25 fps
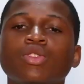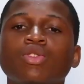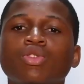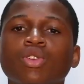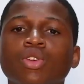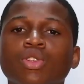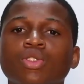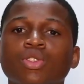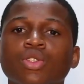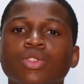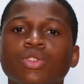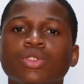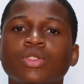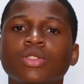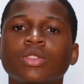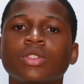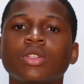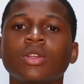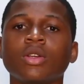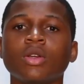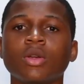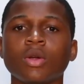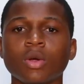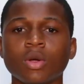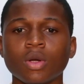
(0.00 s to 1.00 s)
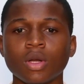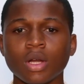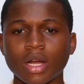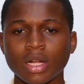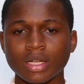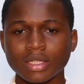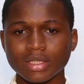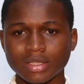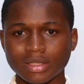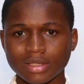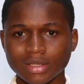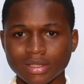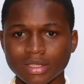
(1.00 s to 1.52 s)
structures,
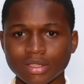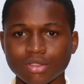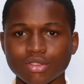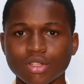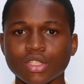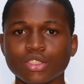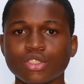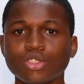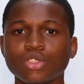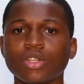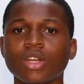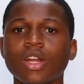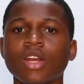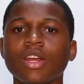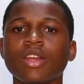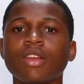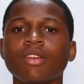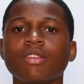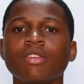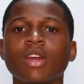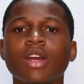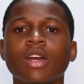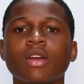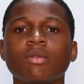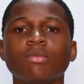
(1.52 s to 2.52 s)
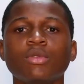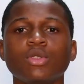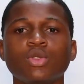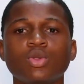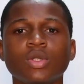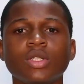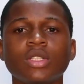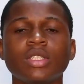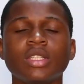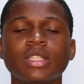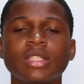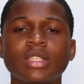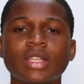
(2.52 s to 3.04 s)
and it is a transitional area
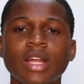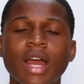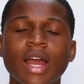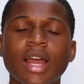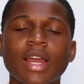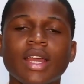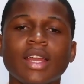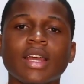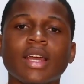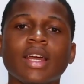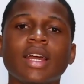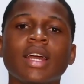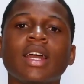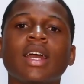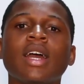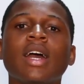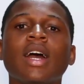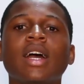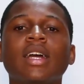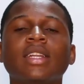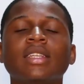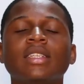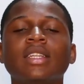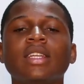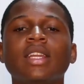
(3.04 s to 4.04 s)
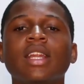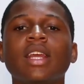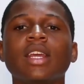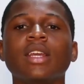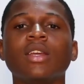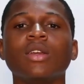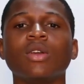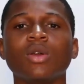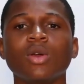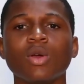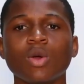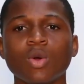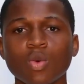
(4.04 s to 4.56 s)
between the thigh and the
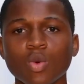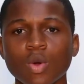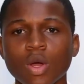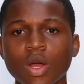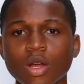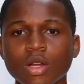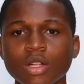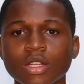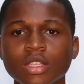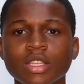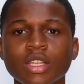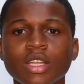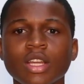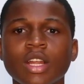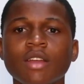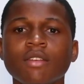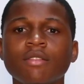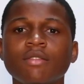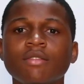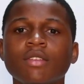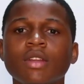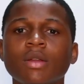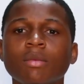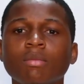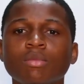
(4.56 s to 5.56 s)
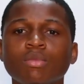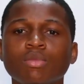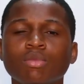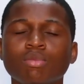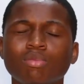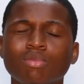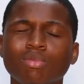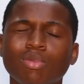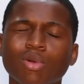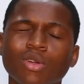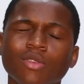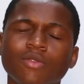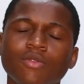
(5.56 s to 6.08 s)
leg where
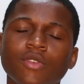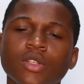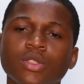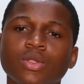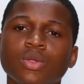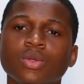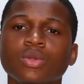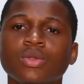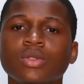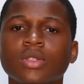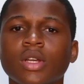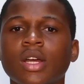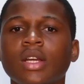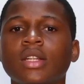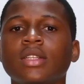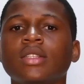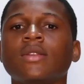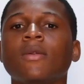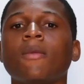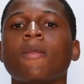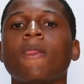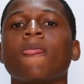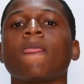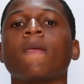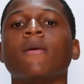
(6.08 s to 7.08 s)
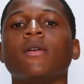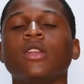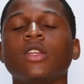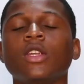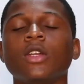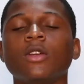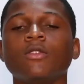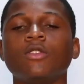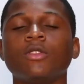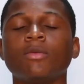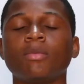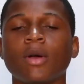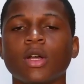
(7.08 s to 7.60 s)
blood vessels and
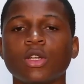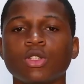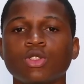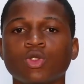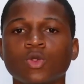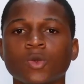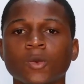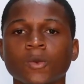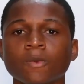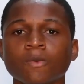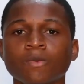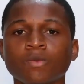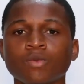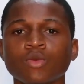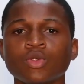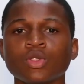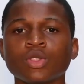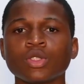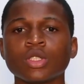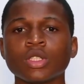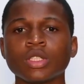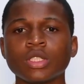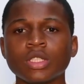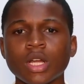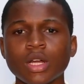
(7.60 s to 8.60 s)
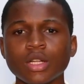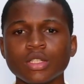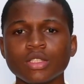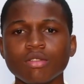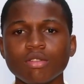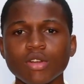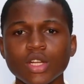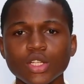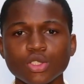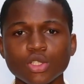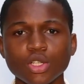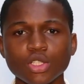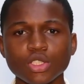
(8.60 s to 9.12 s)
nerves pass through. Now, the
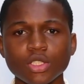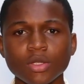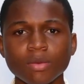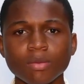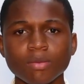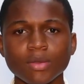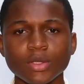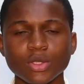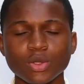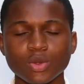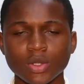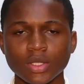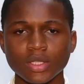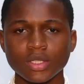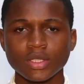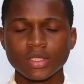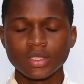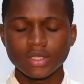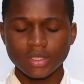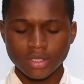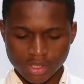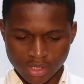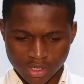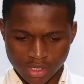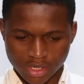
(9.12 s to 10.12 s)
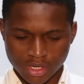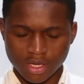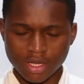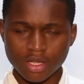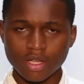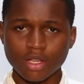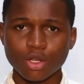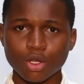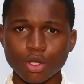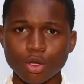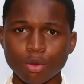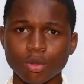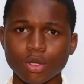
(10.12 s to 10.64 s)
relationship between the
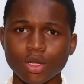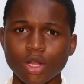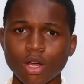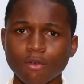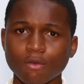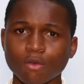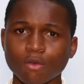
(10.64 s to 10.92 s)
cubital